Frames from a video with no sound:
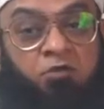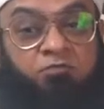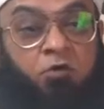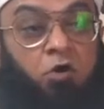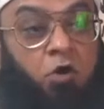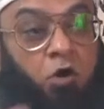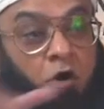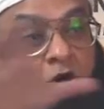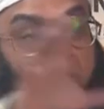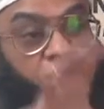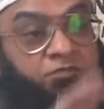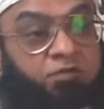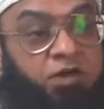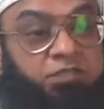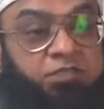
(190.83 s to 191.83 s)
for all
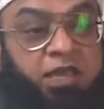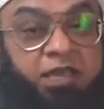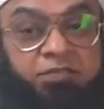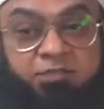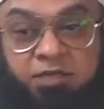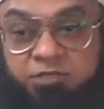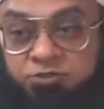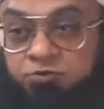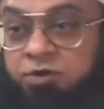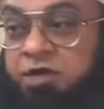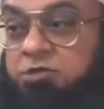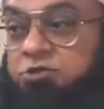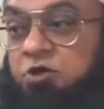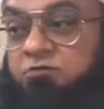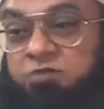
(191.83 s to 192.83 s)
of us as the
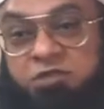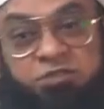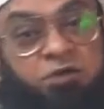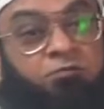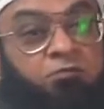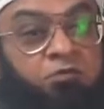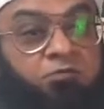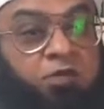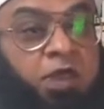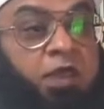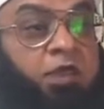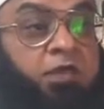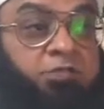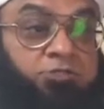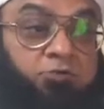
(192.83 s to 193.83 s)
students of tasawwuf
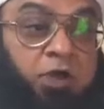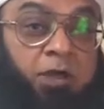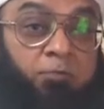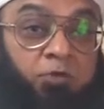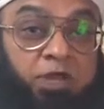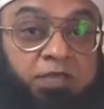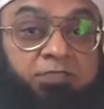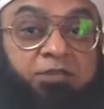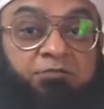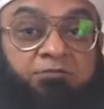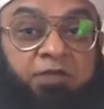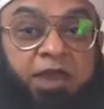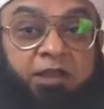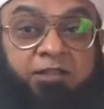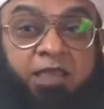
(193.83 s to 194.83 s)
is to embrace the
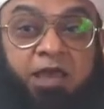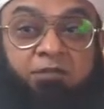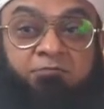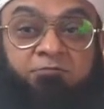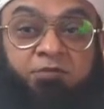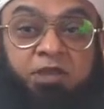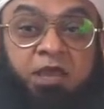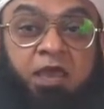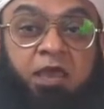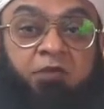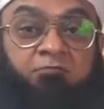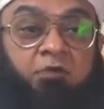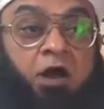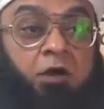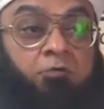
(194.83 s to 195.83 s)
fact that we
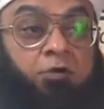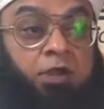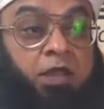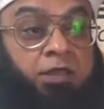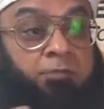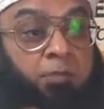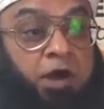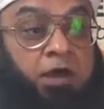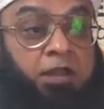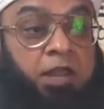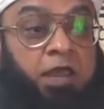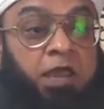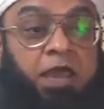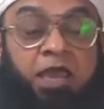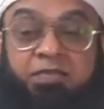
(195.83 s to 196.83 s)
have our
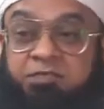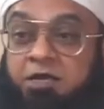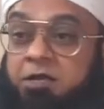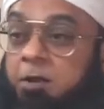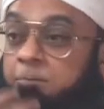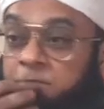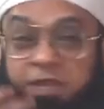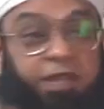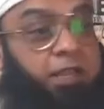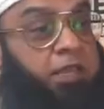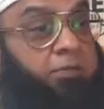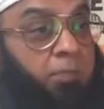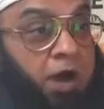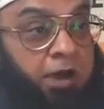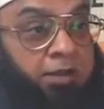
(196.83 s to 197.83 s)
Iman as a complete
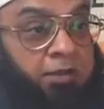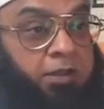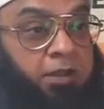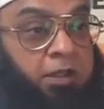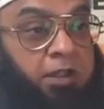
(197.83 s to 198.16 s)
Iman.